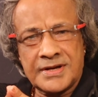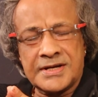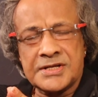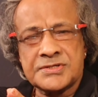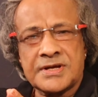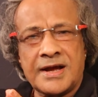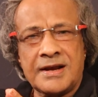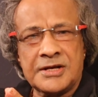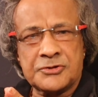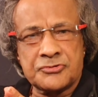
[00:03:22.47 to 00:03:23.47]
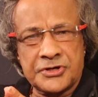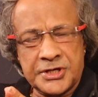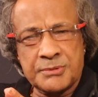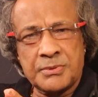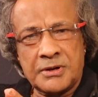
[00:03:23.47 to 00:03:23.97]
It is highly
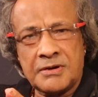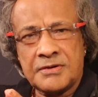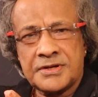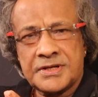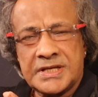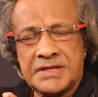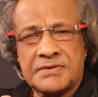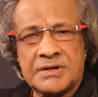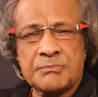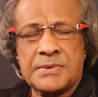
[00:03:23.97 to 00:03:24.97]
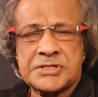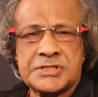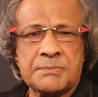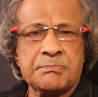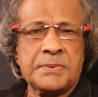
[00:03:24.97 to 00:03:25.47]
treatable even by
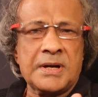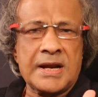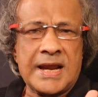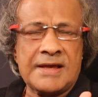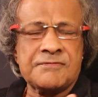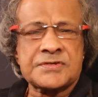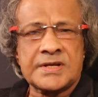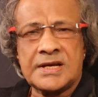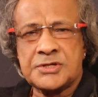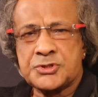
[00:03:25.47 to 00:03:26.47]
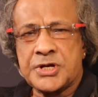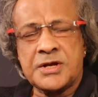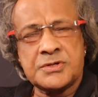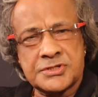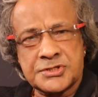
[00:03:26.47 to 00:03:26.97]
simple lifestyle
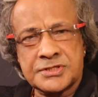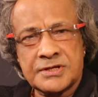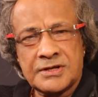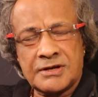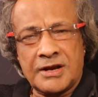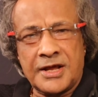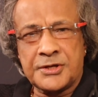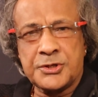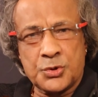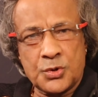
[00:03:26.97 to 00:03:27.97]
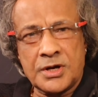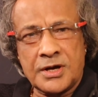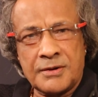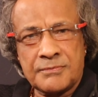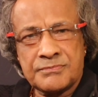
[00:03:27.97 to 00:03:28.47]
changes like
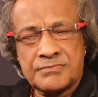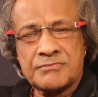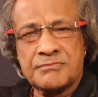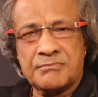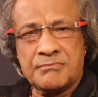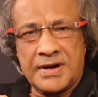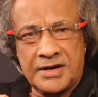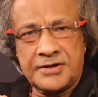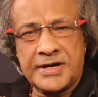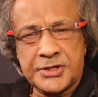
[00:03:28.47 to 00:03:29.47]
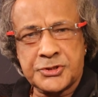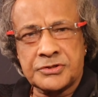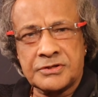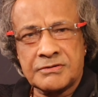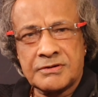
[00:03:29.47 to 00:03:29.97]
yoga,
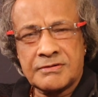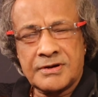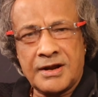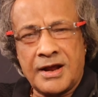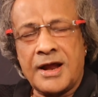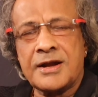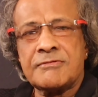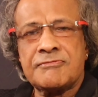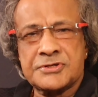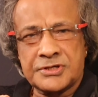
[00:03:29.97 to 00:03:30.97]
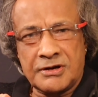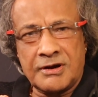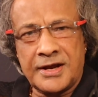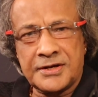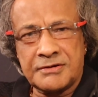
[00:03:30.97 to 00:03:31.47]
meditation, and
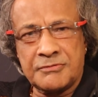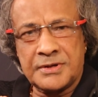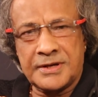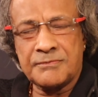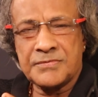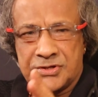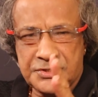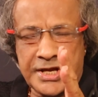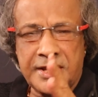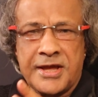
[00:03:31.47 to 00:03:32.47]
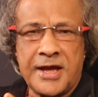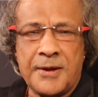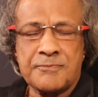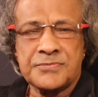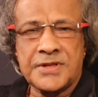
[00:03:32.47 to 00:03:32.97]
physical activity. Take
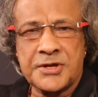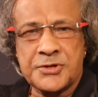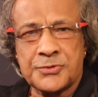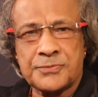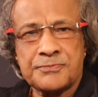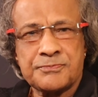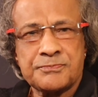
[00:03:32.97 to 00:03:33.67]
care. Thank you.